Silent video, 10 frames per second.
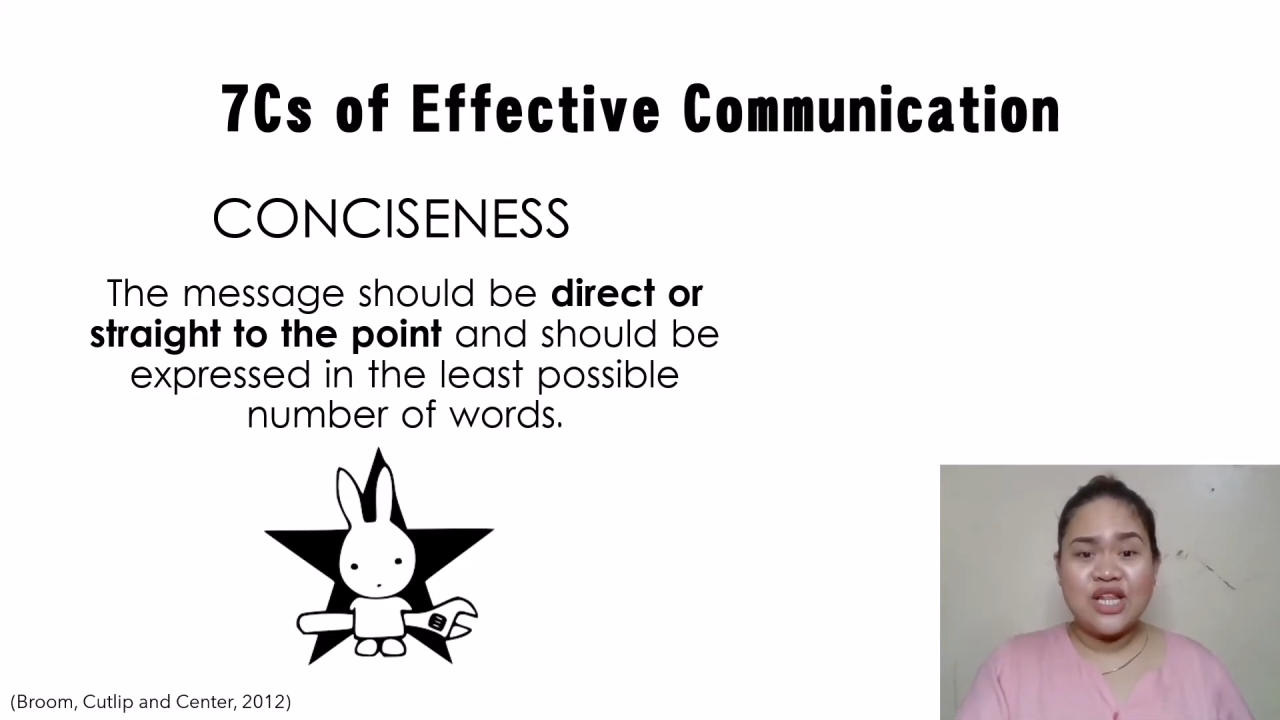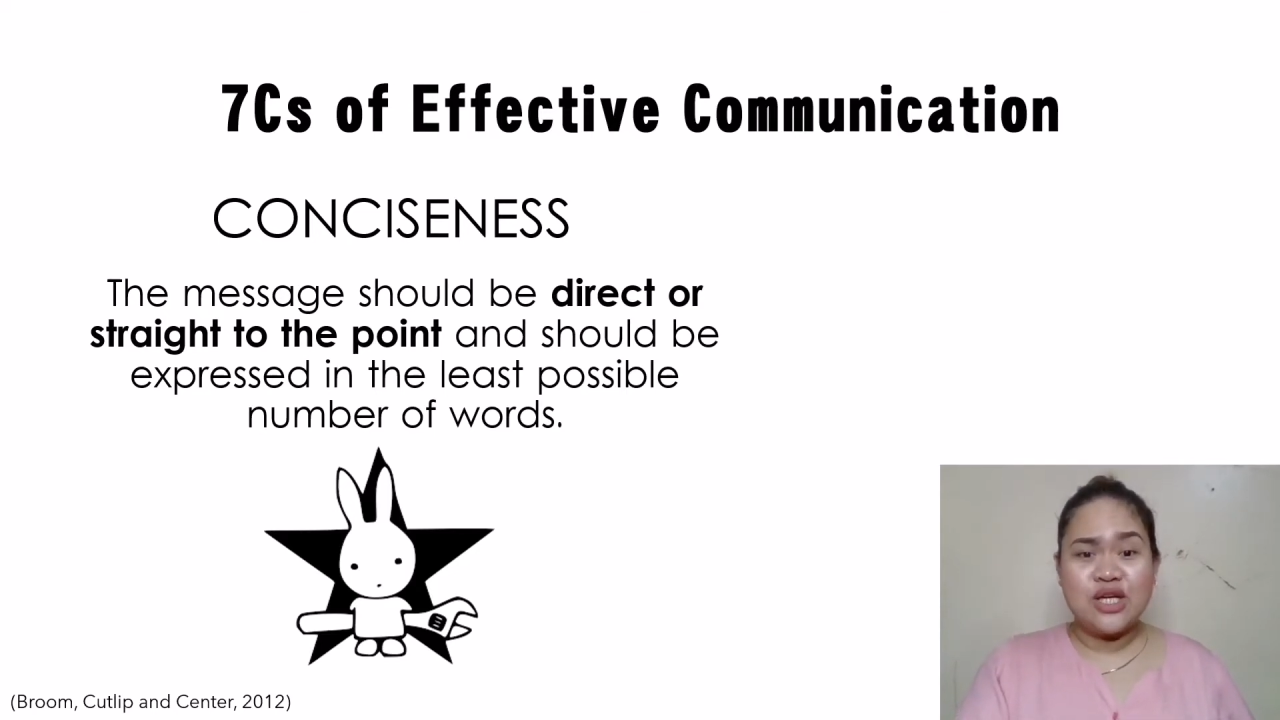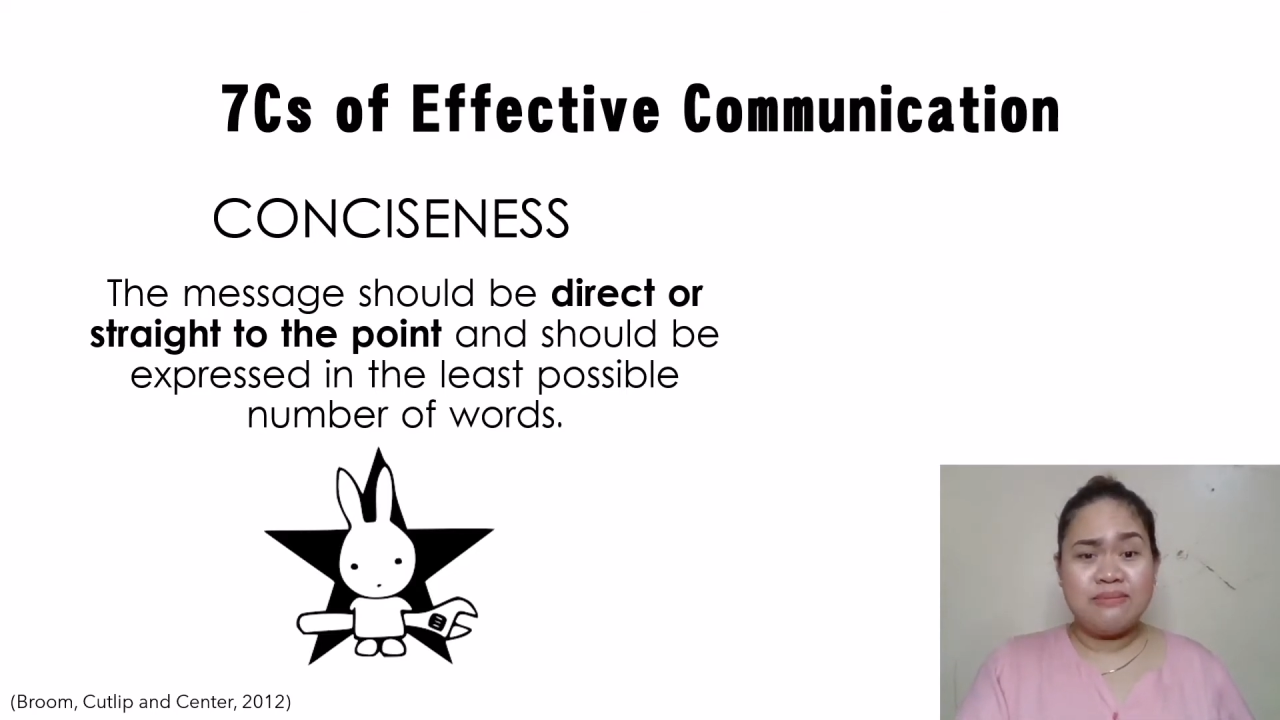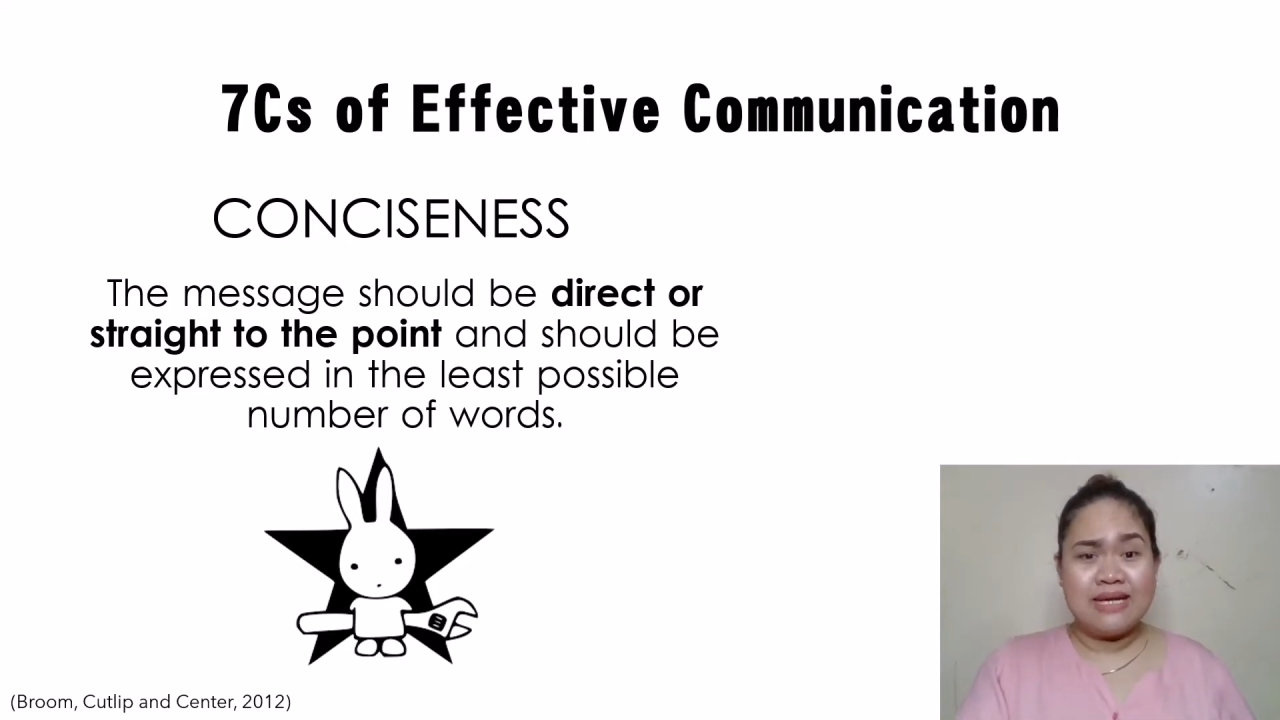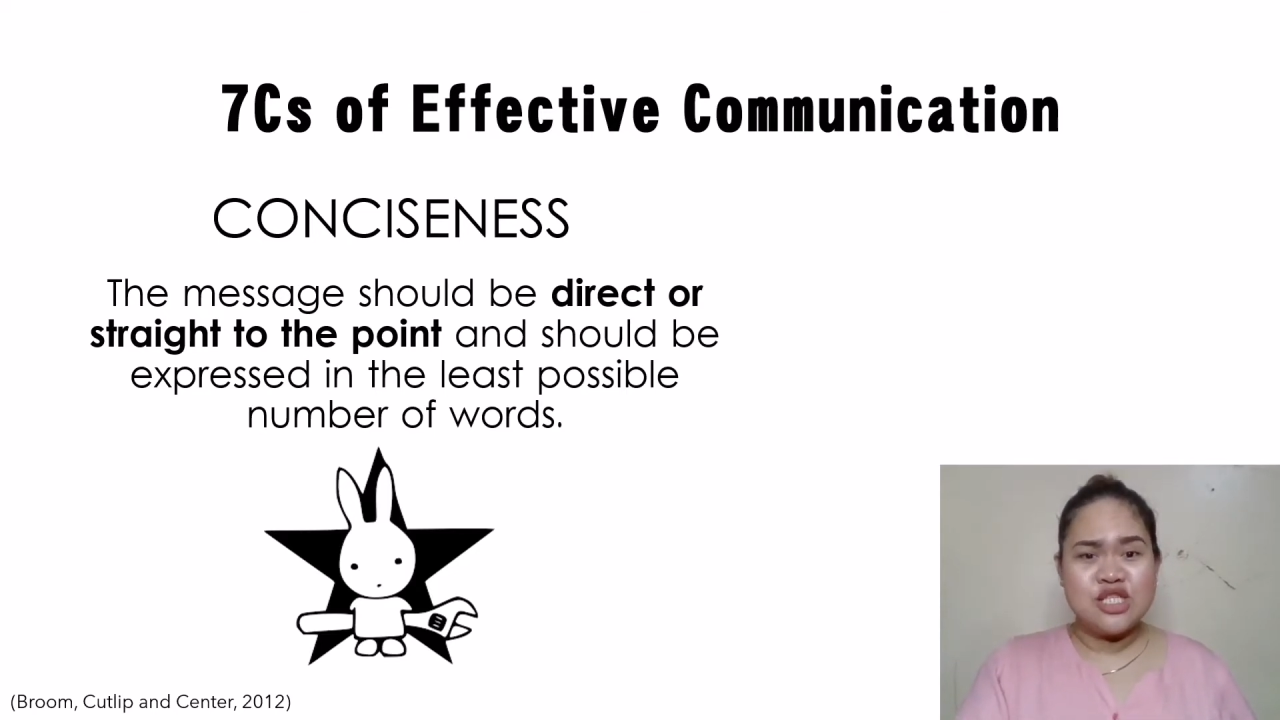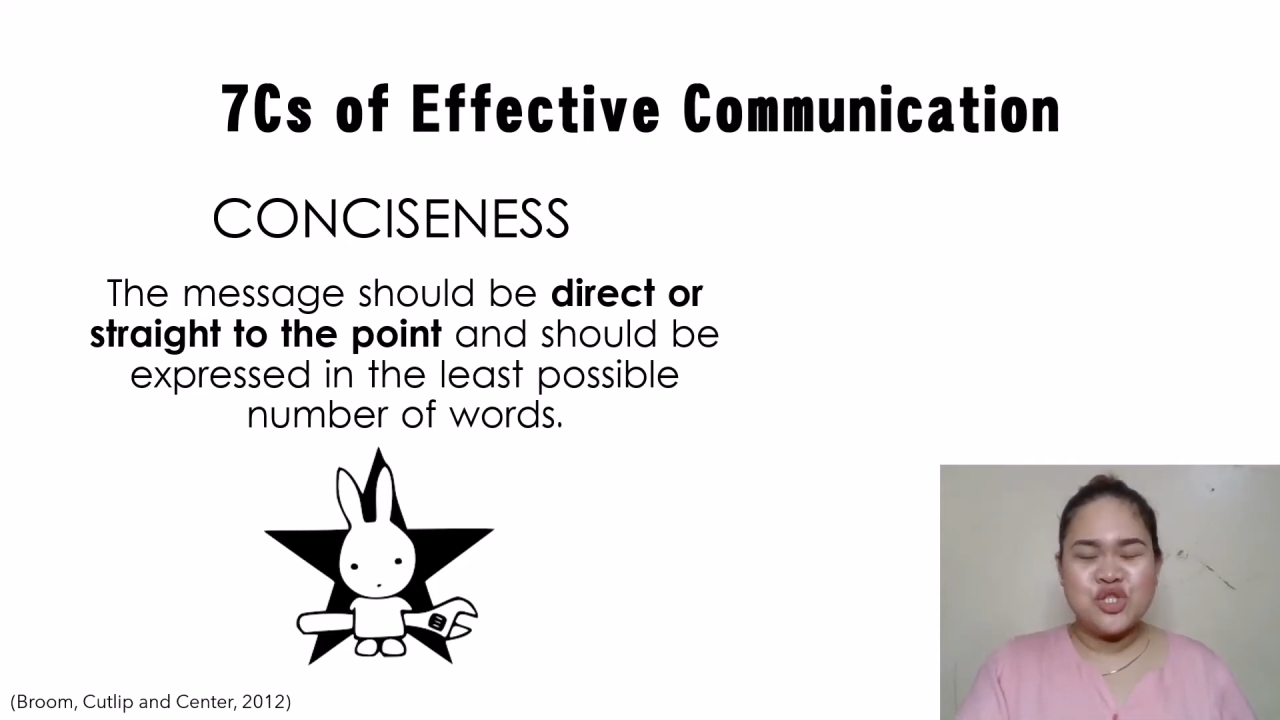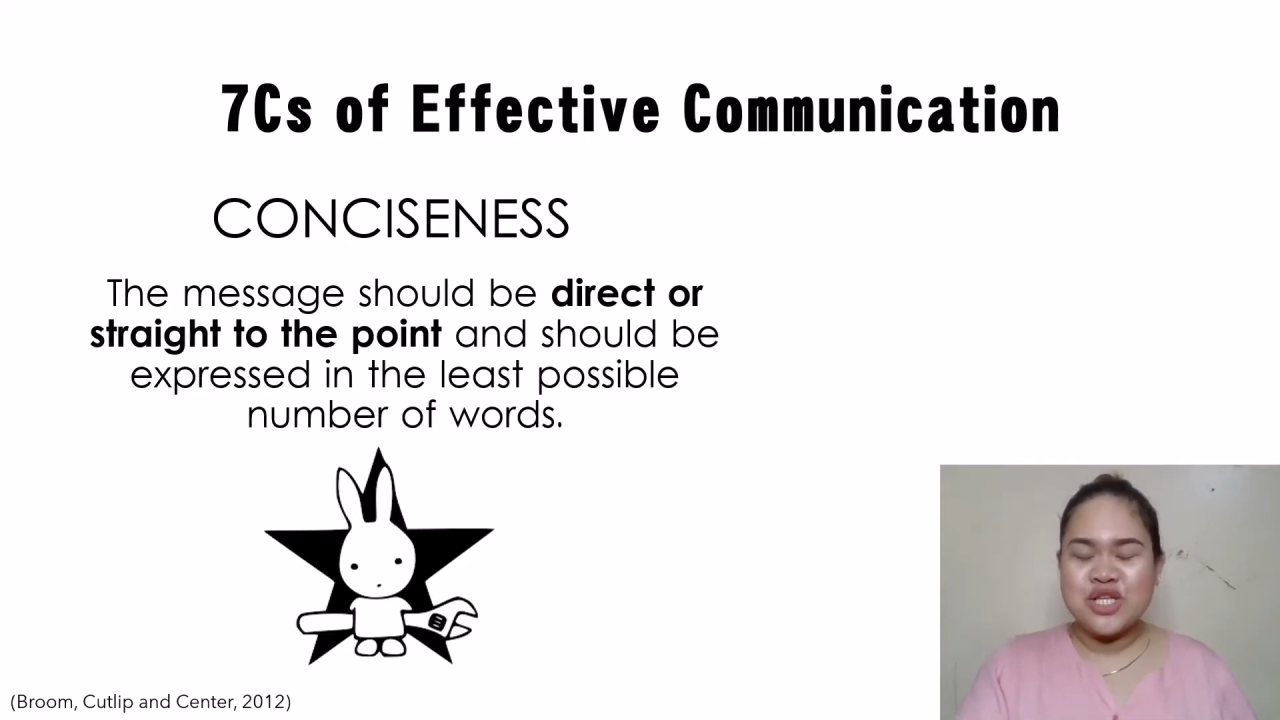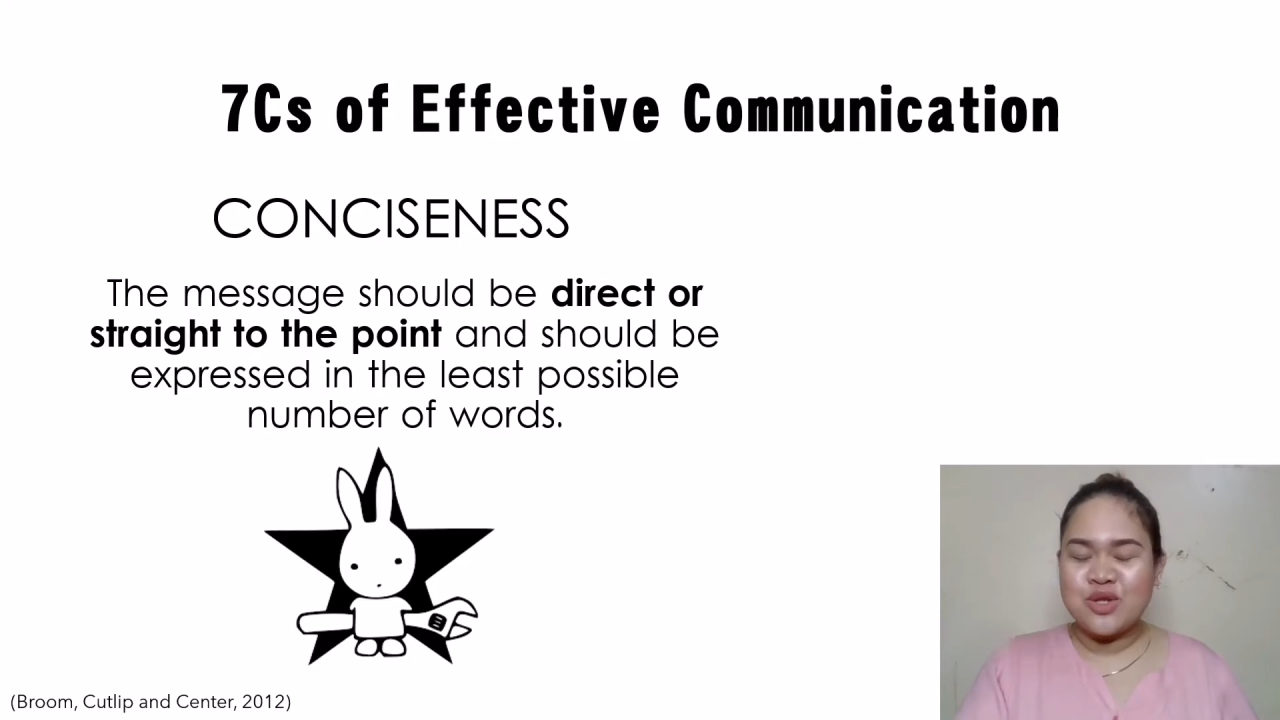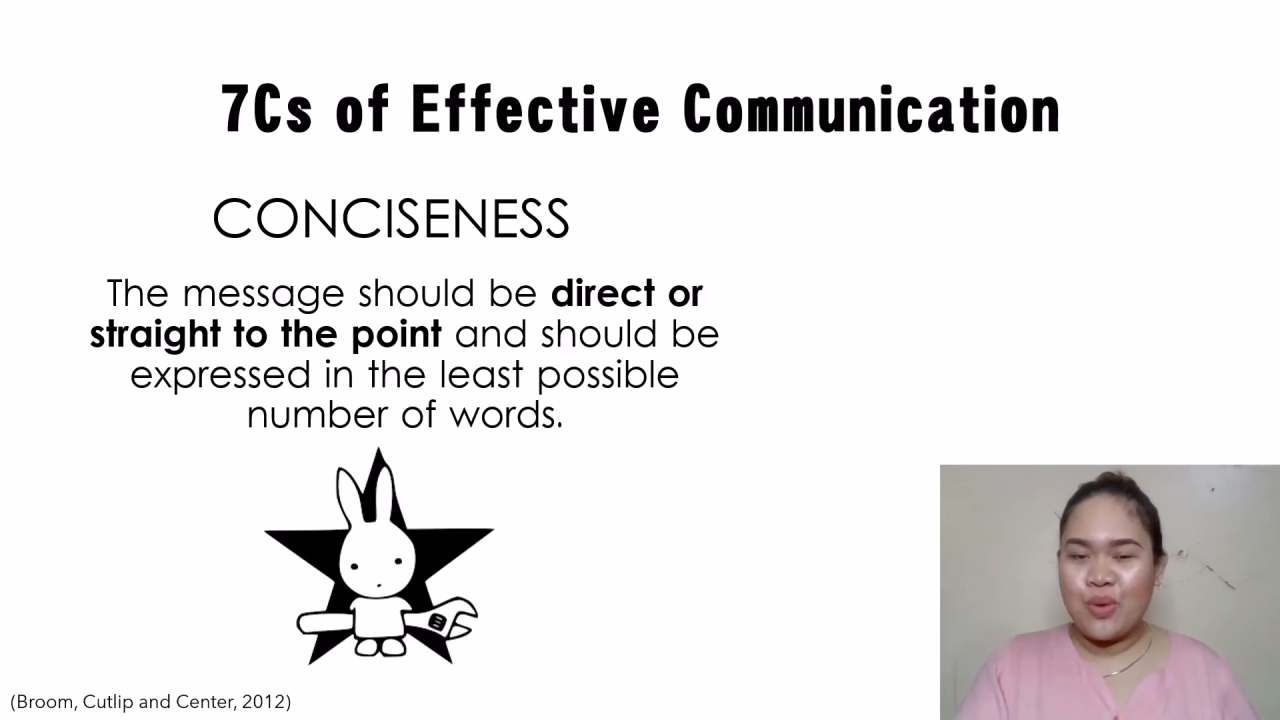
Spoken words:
your message at